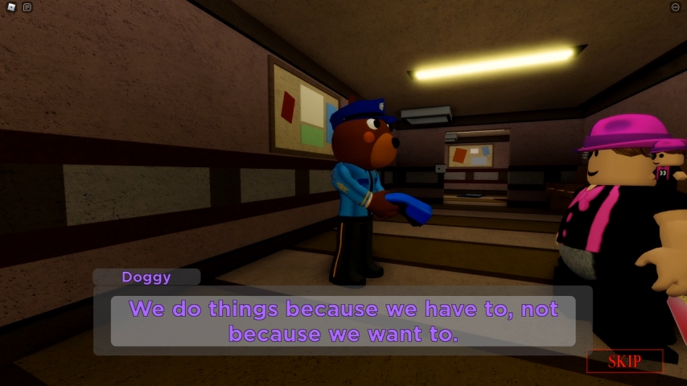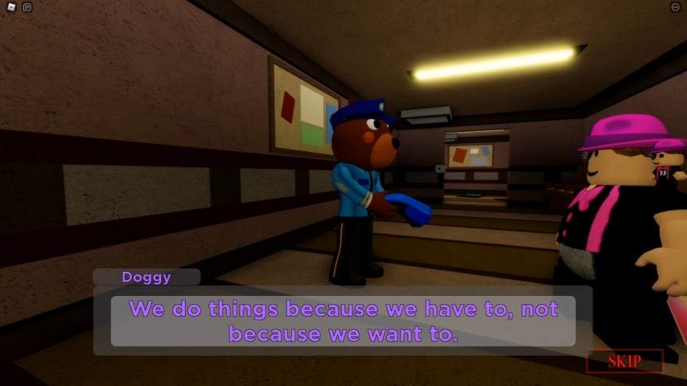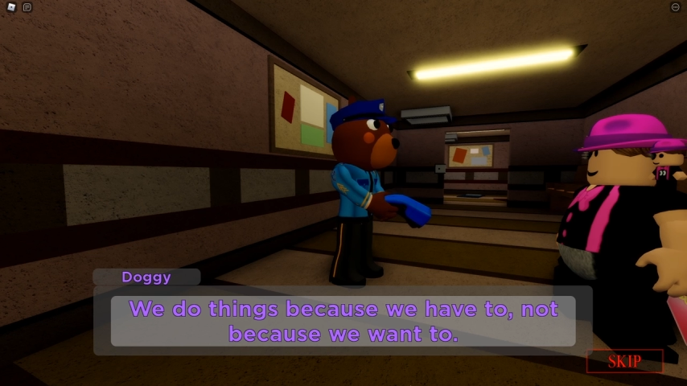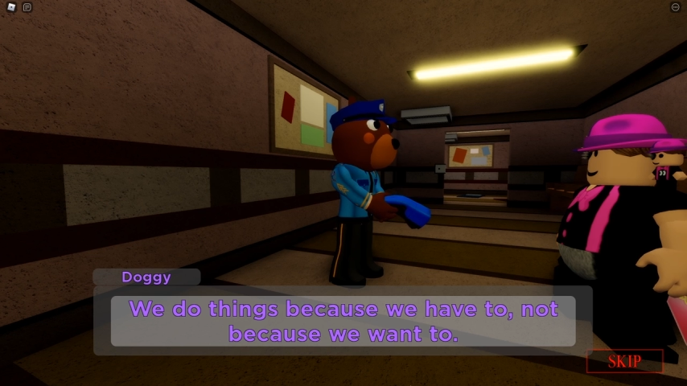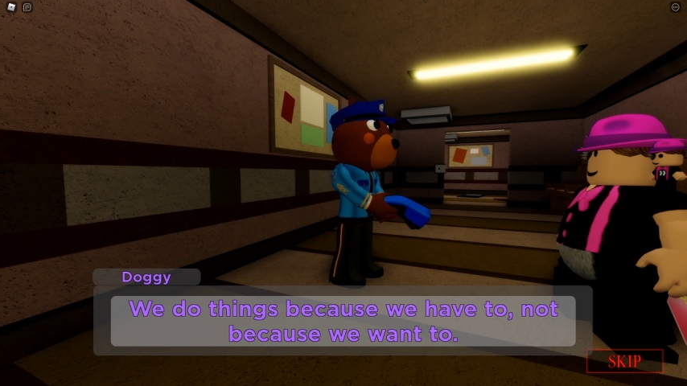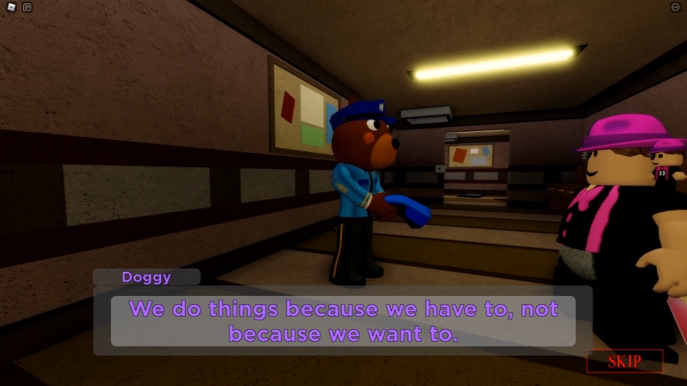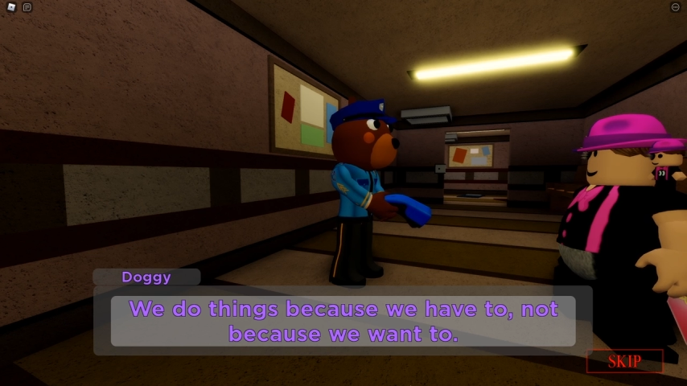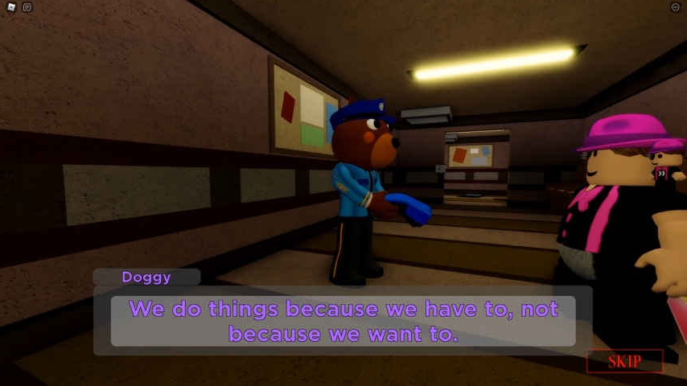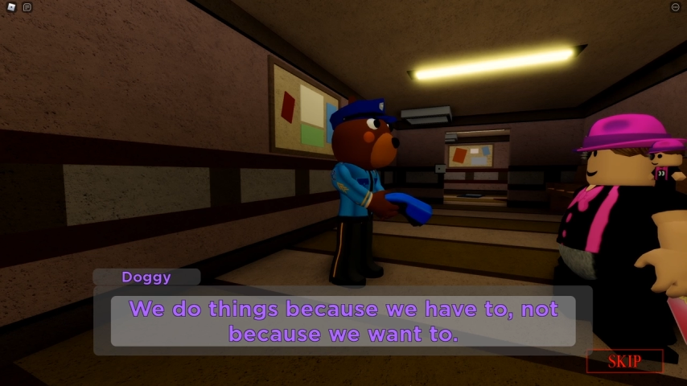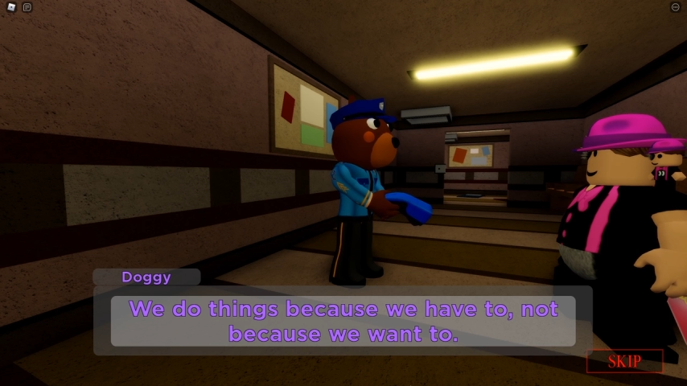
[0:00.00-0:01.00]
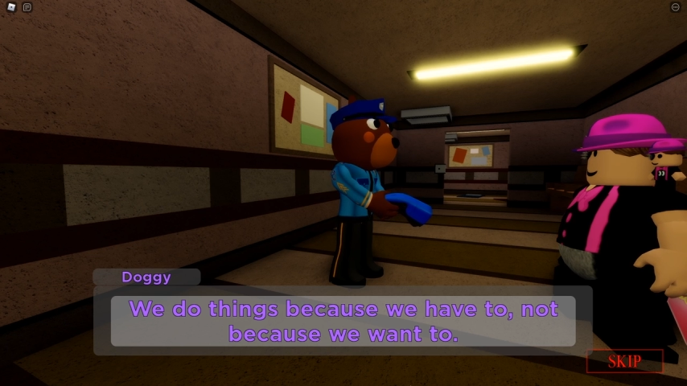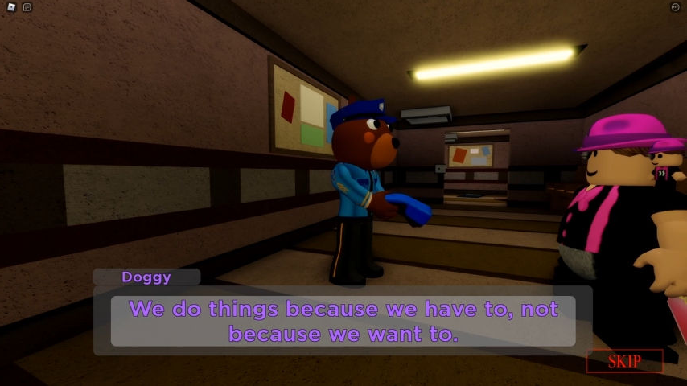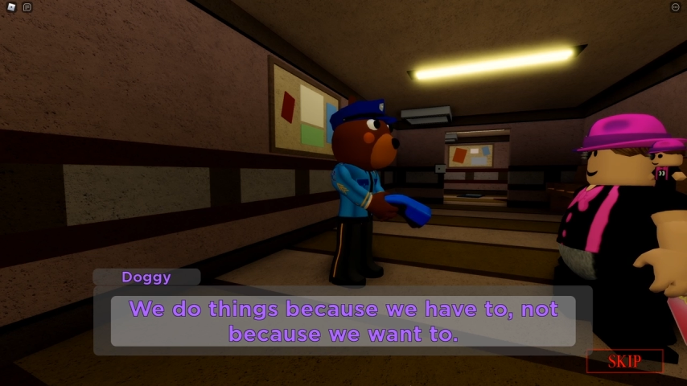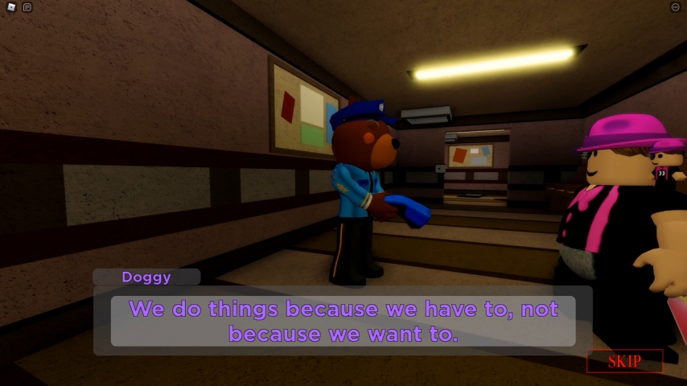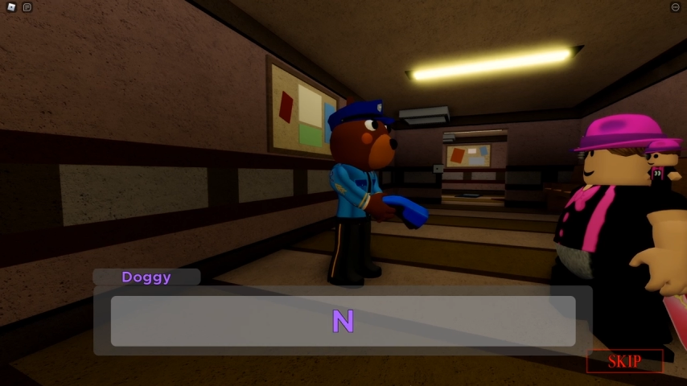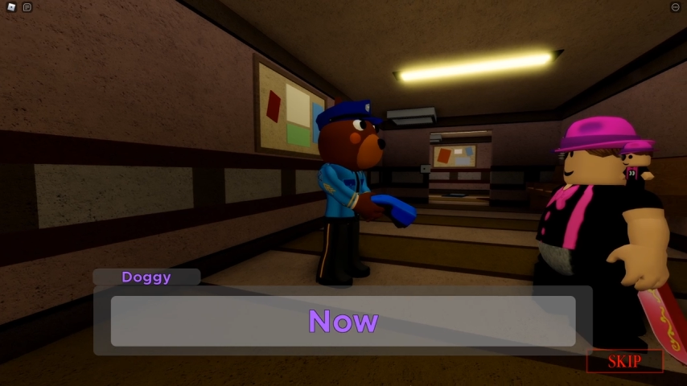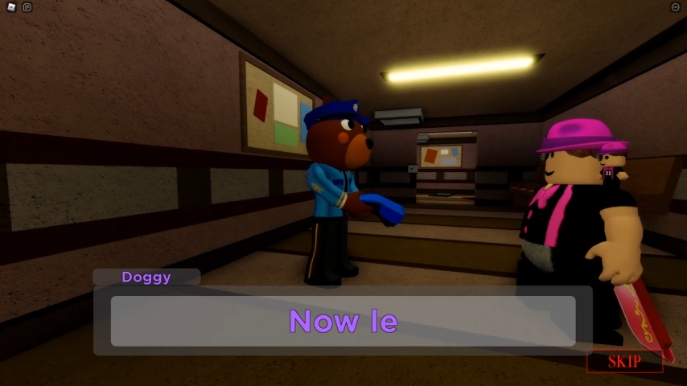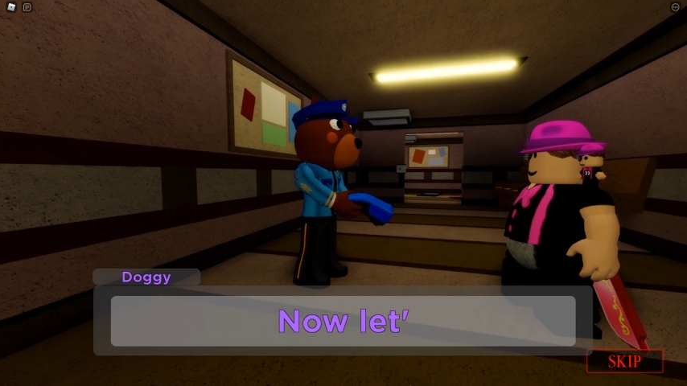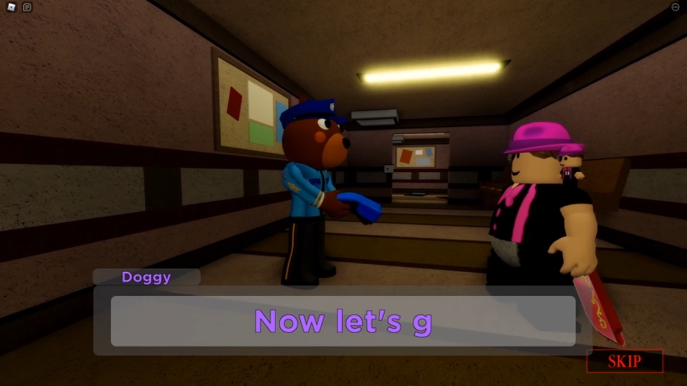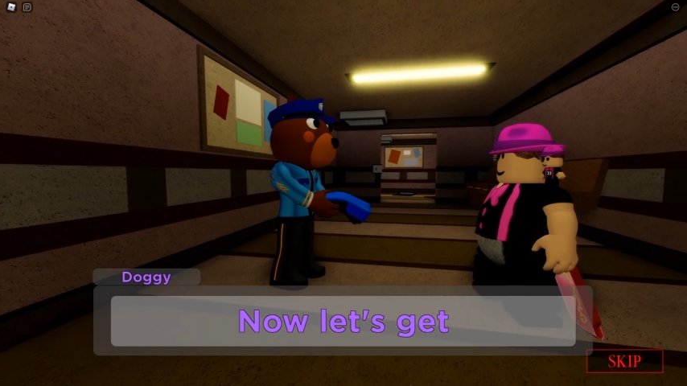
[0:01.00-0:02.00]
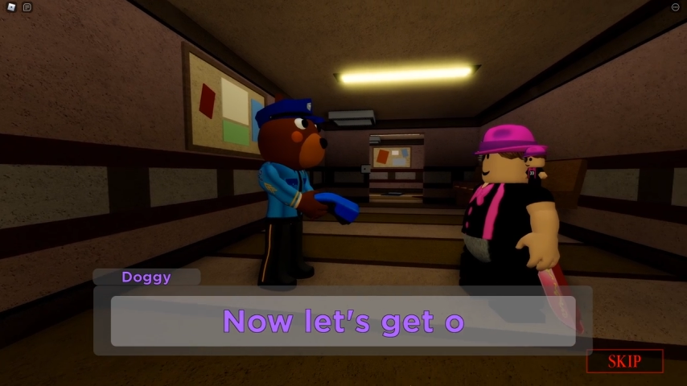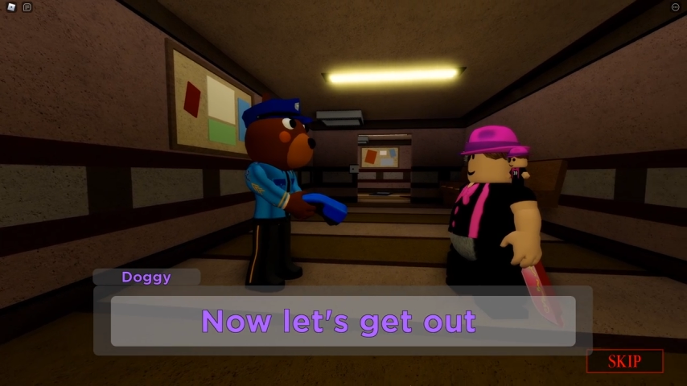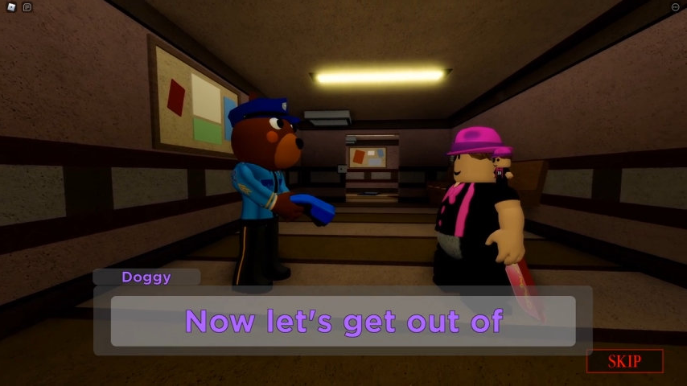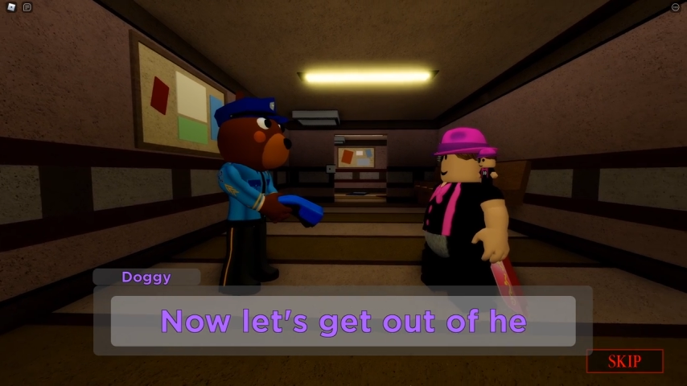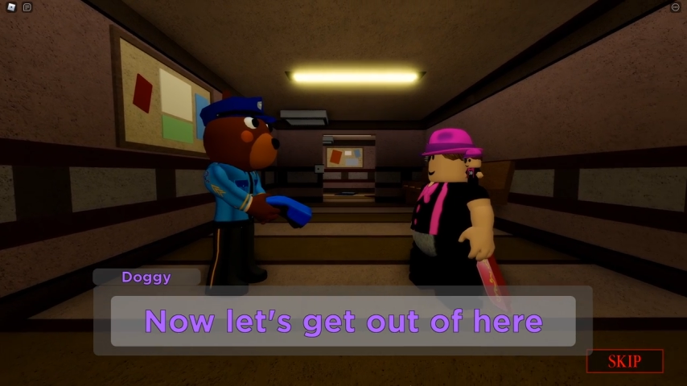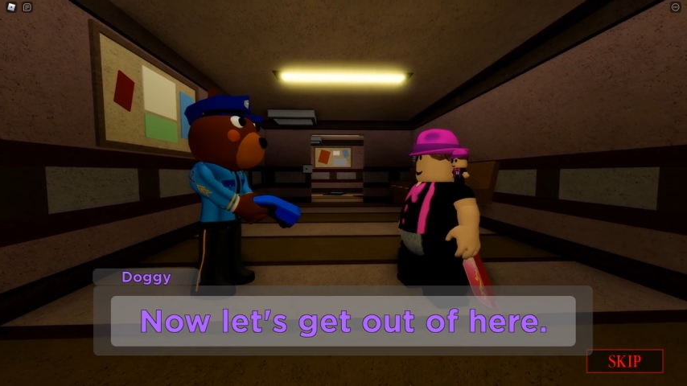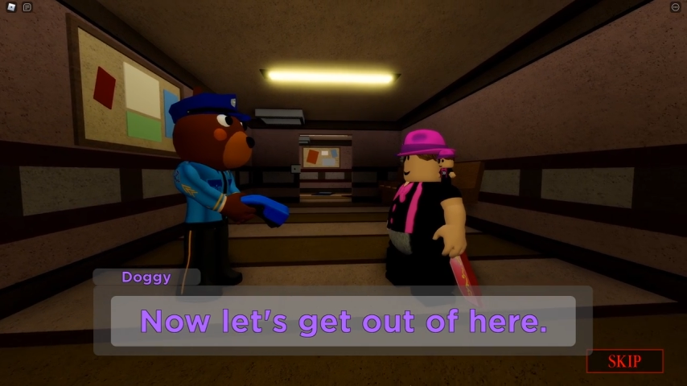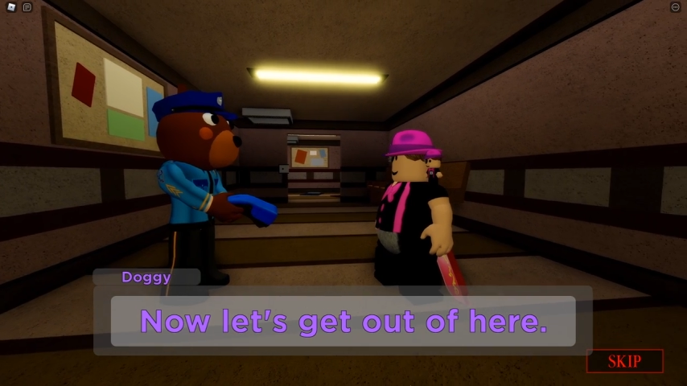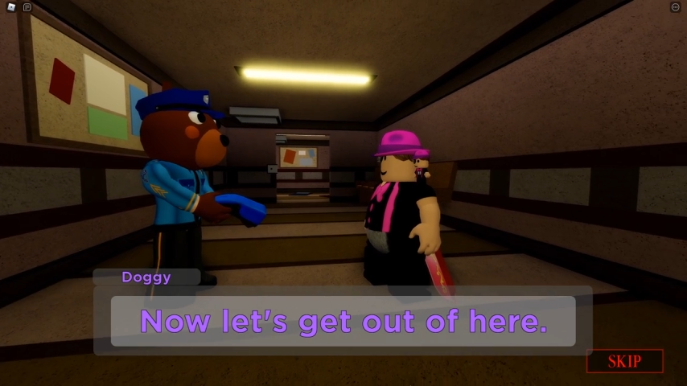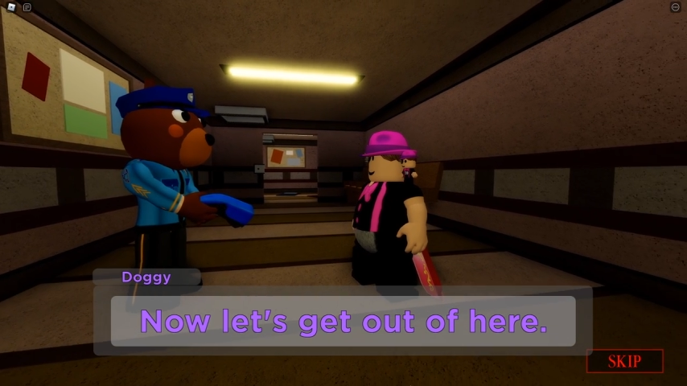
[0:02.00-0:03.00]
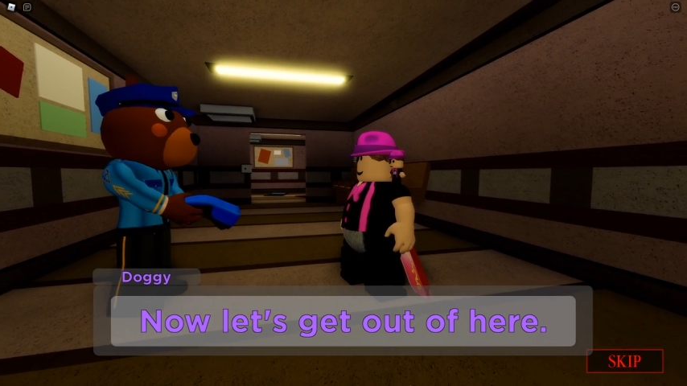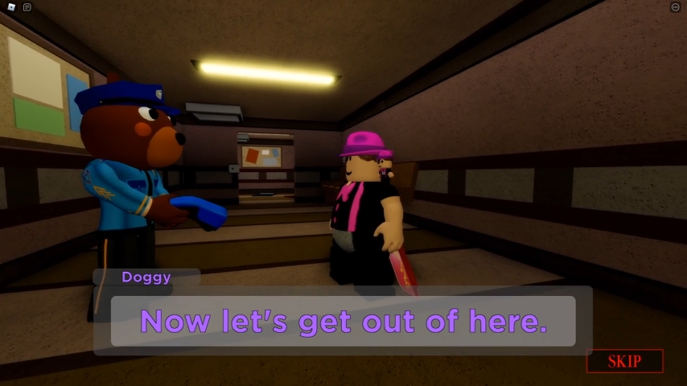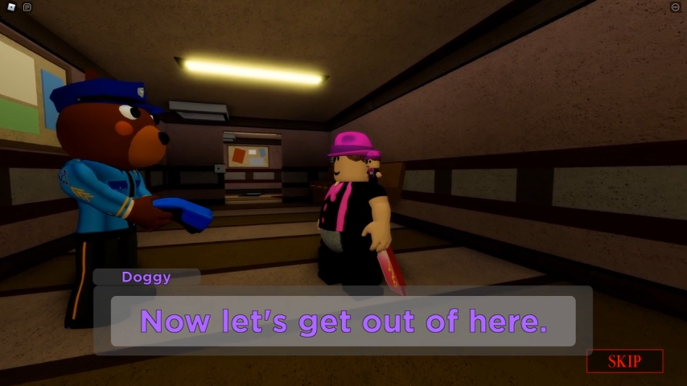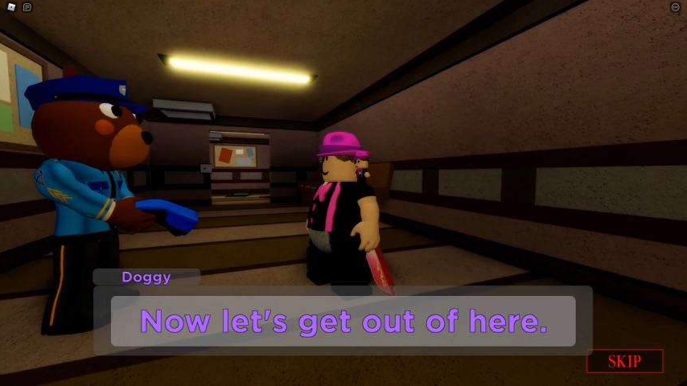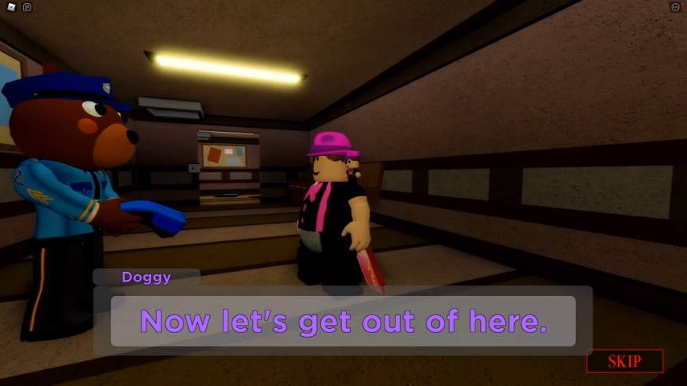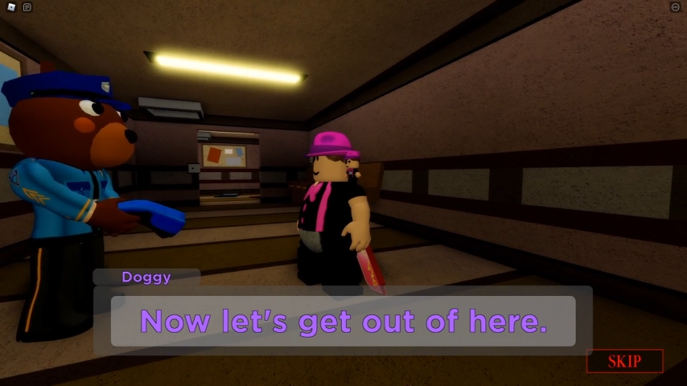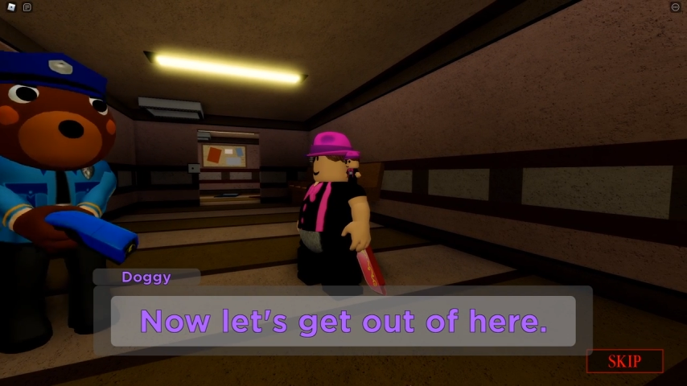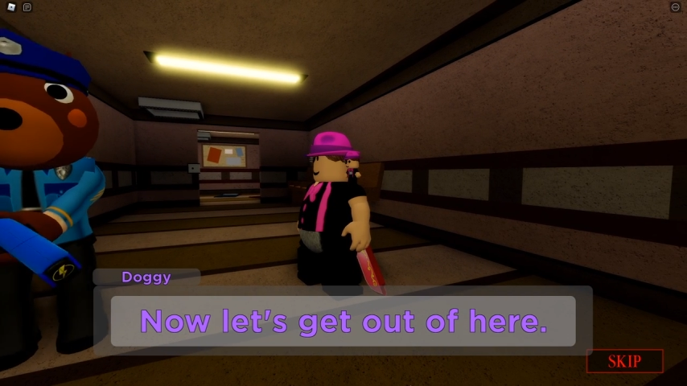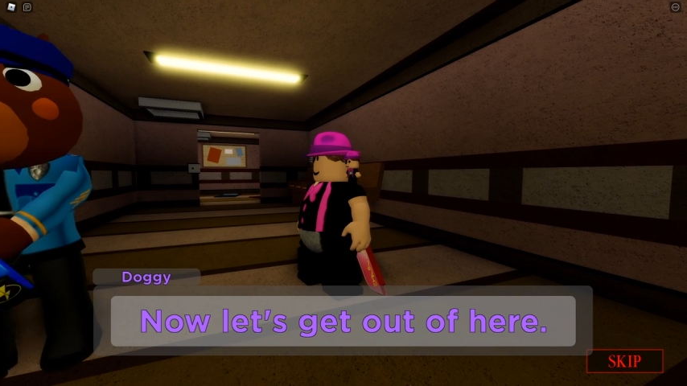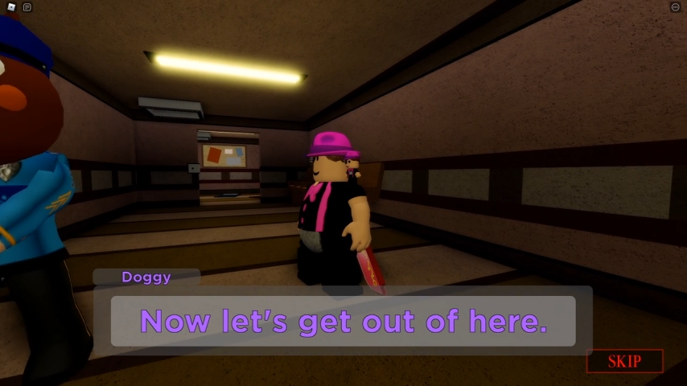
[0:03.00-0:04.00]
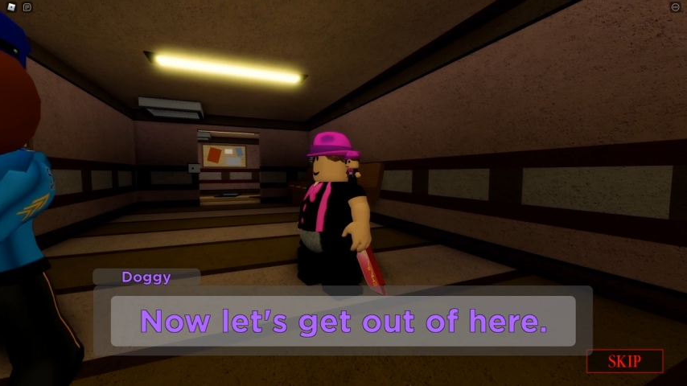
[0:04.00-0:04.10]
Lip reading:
(no speaker visible)